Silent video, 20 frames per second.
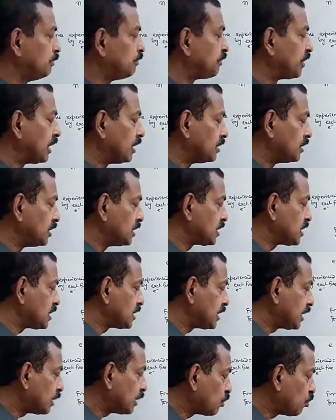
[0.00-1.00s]
this is
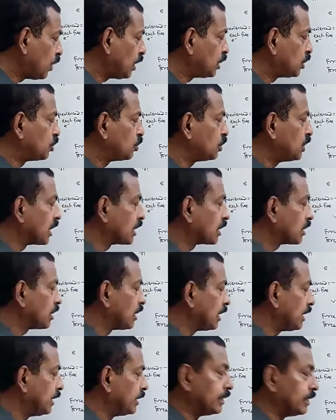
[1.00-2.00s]
equal to the
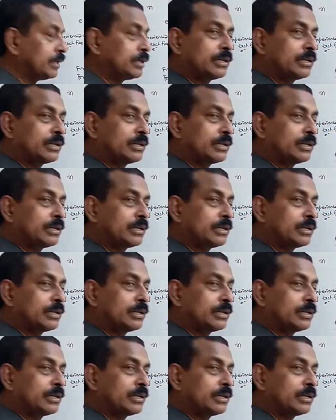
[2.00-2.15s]
current